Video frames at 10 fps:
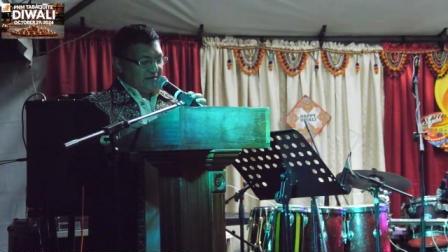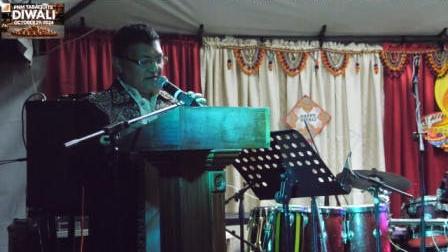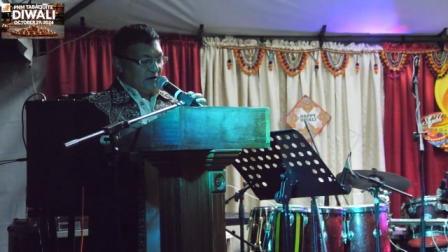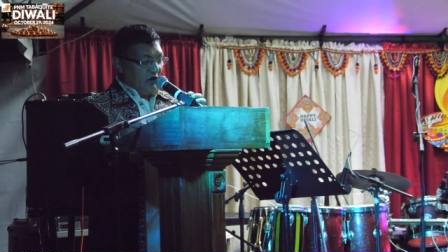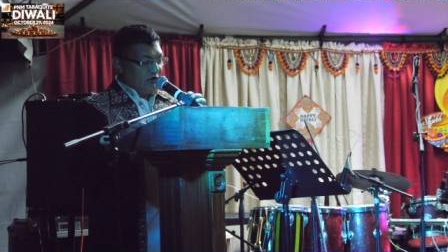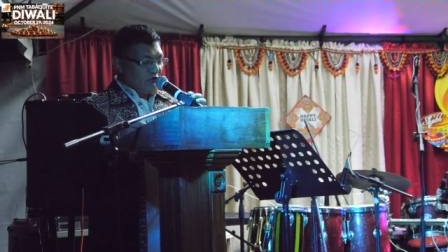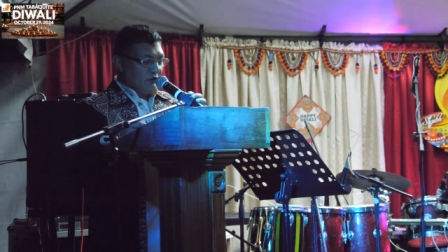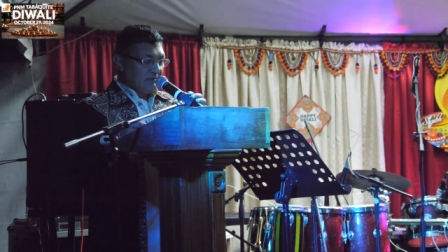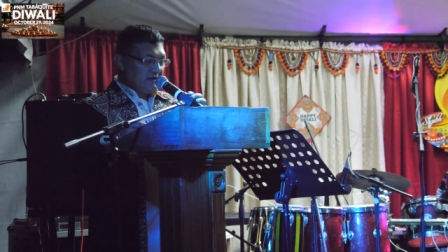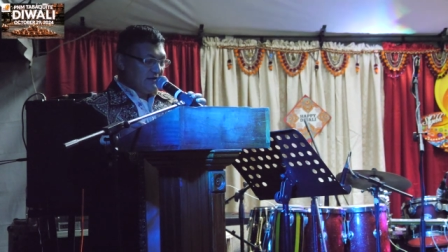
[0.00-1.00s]
the
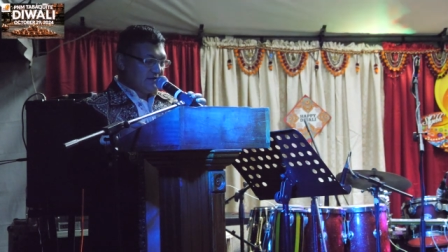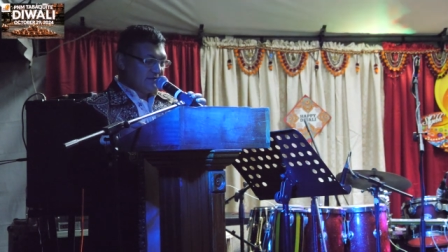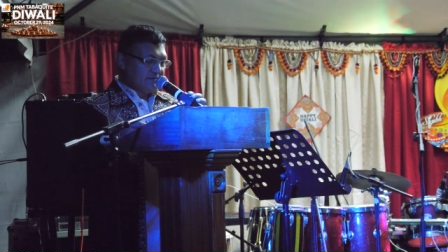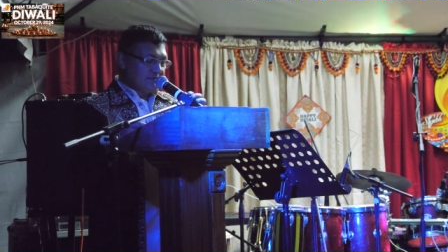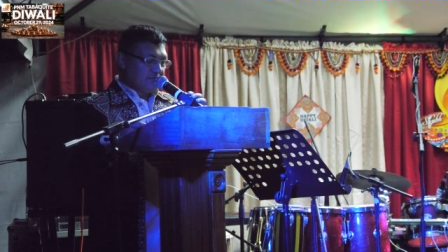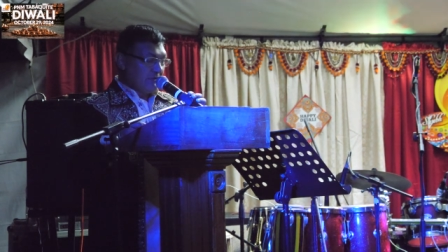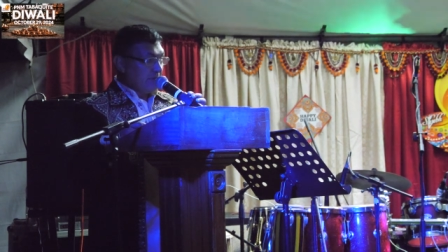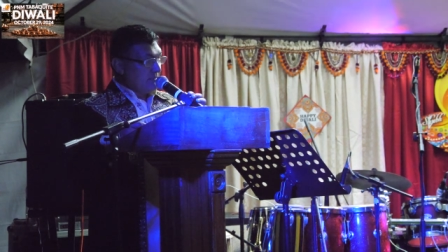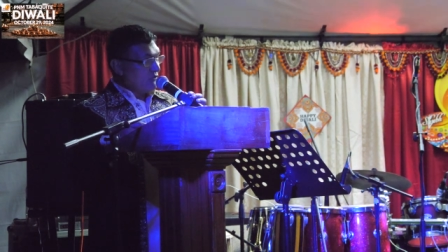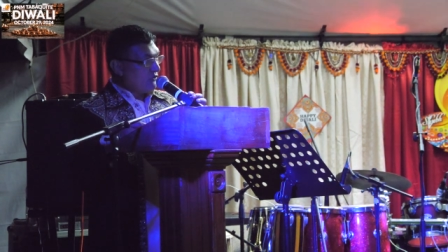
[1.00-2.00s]
Honorable
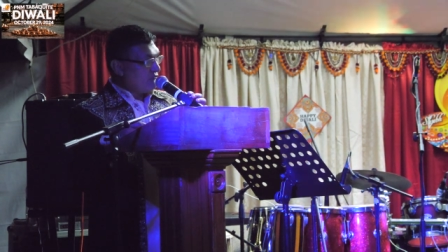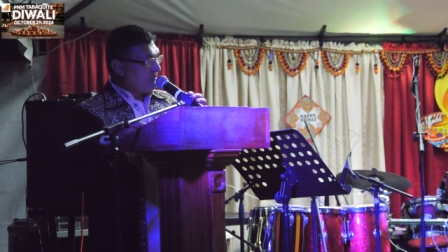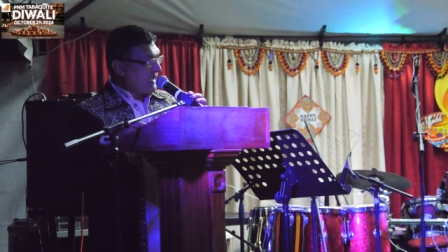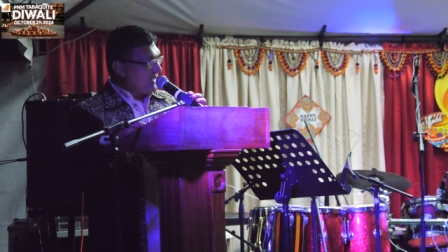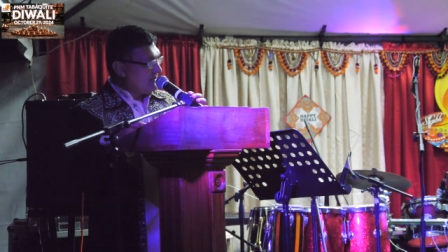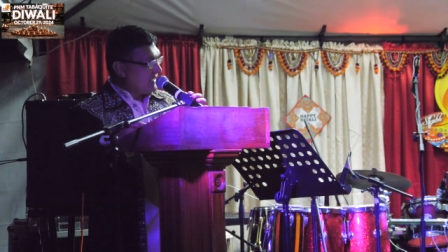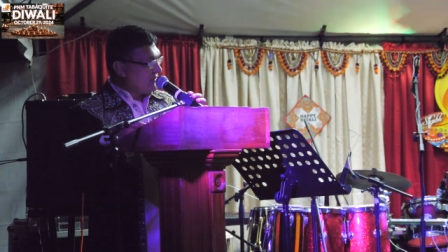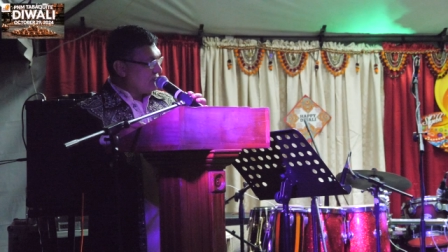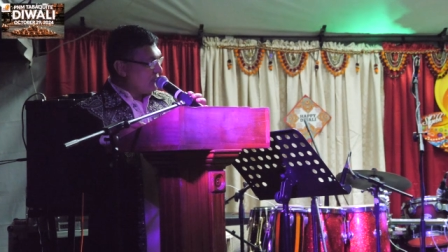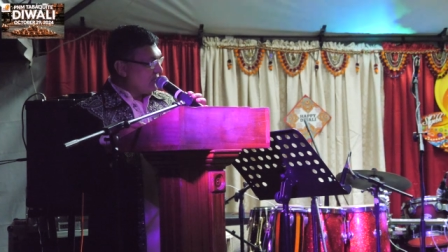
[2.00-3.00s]
Member of
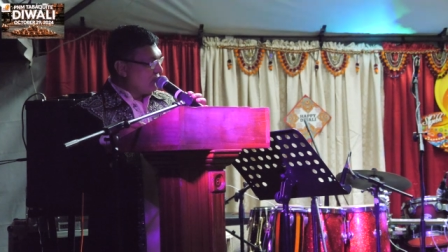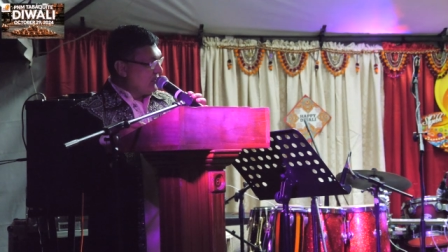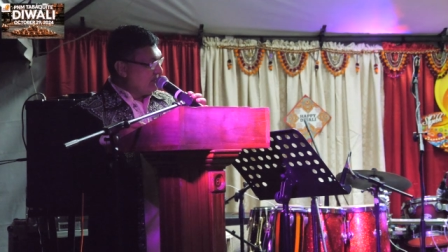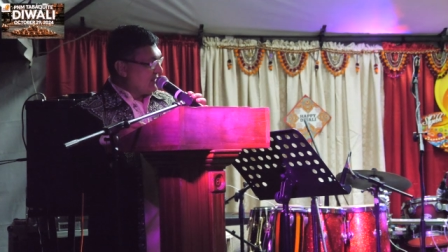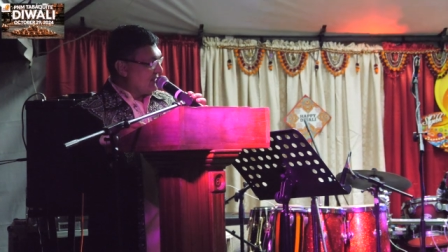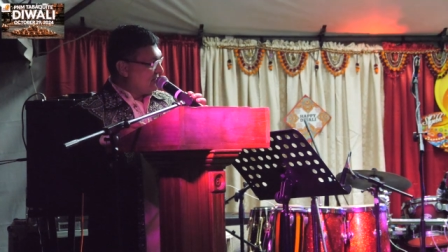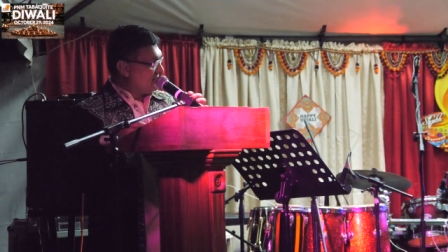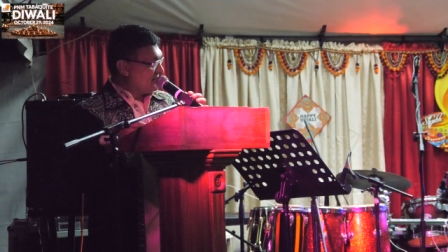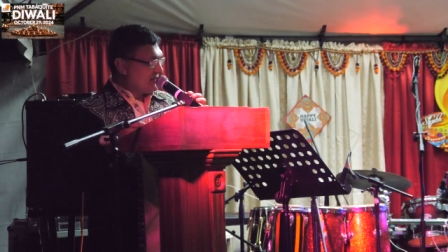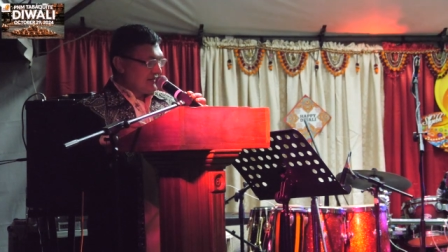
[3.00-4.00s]
Parliament for Arima
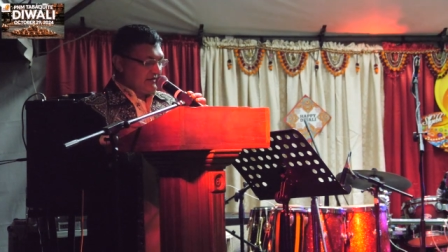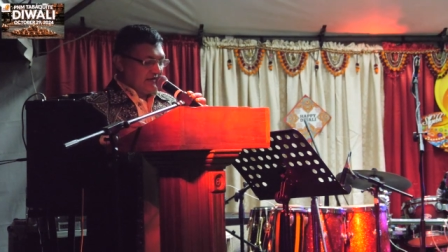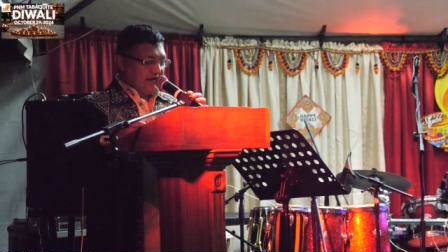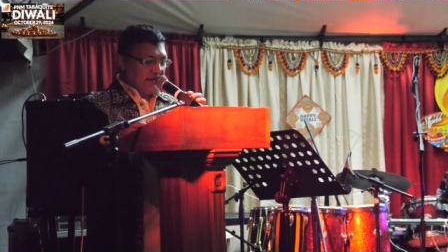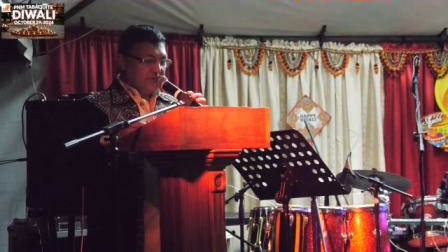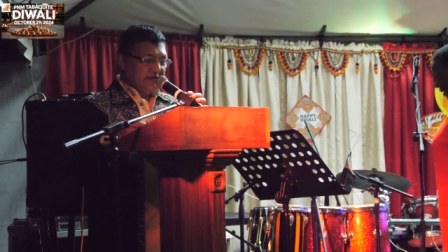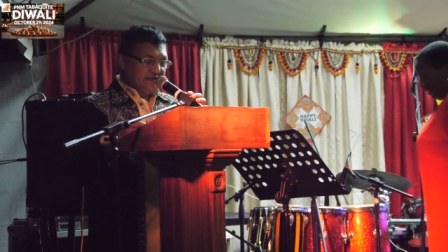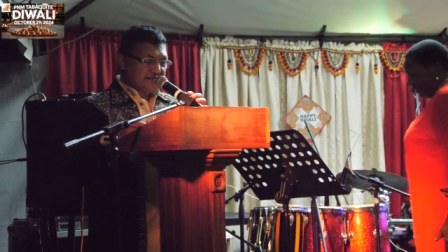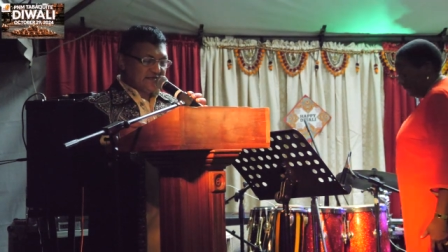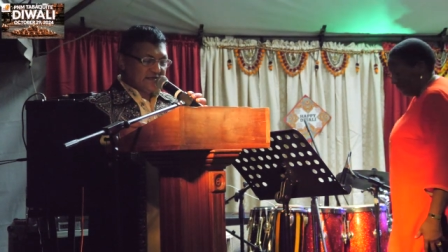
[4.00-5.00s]
and
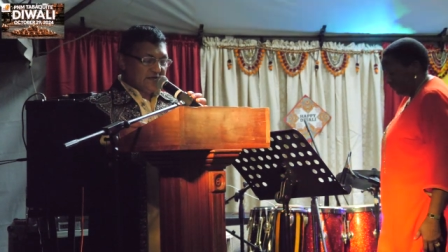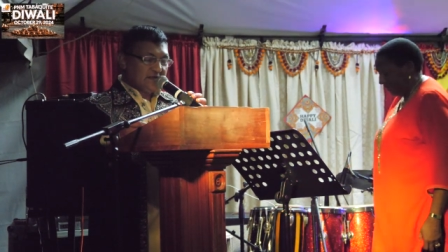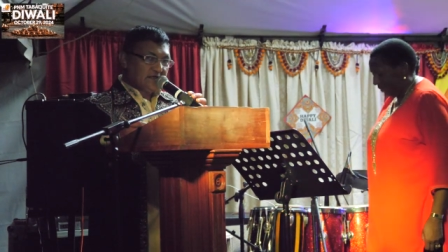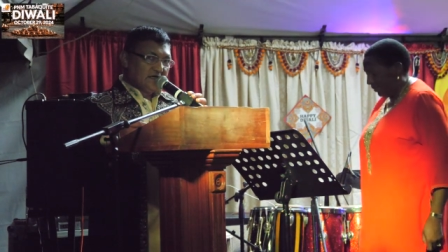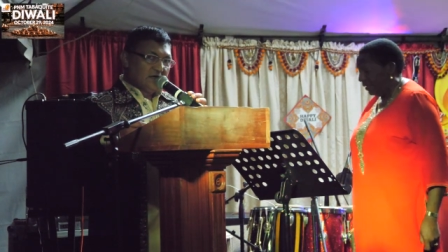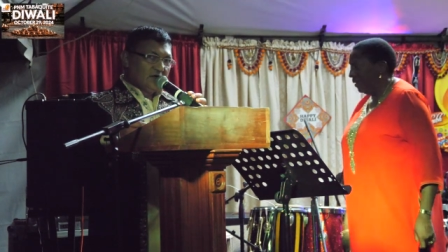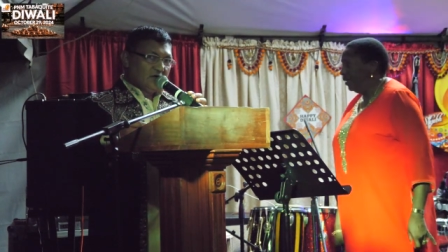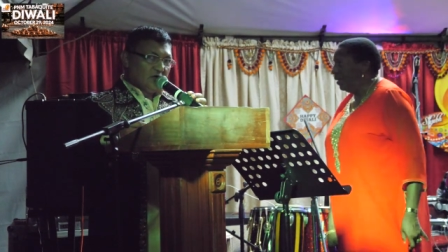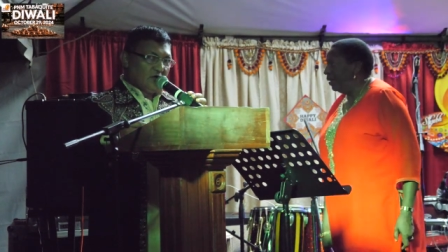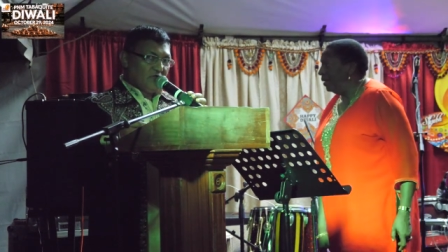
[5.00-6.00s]
Minister
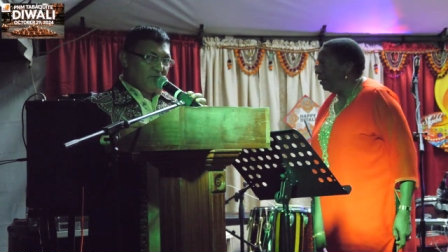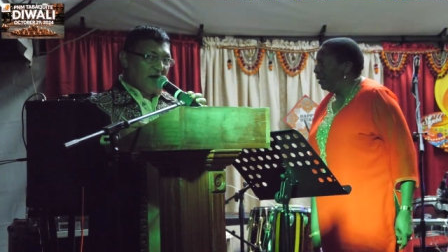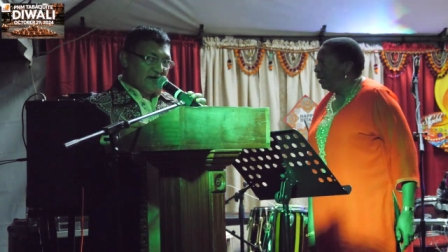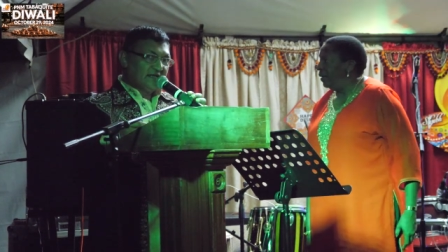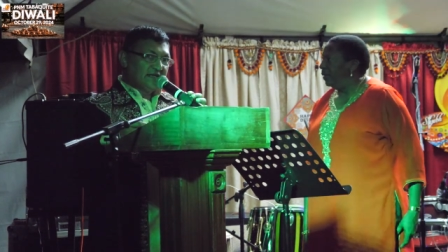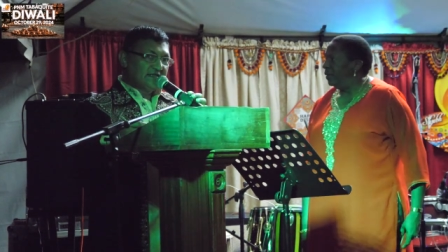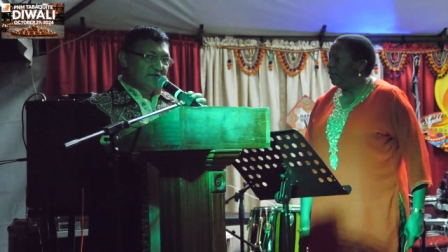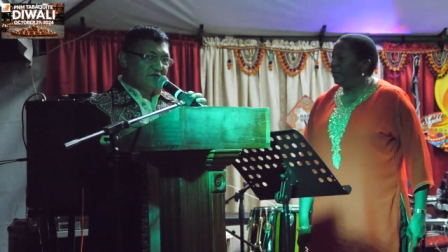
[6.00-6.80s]
of Planning and